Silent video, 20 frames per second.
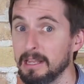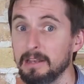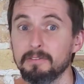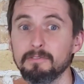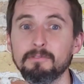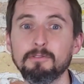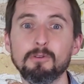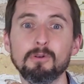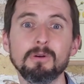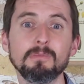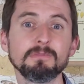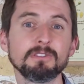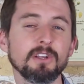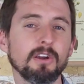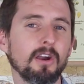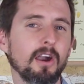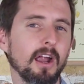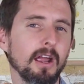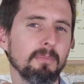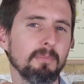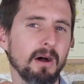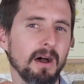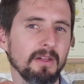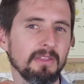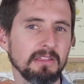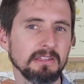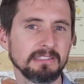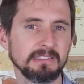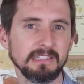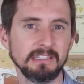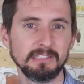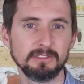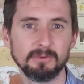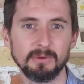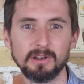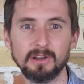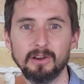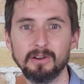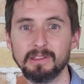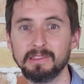informs our hypotheses
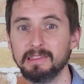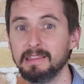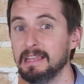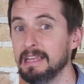regarding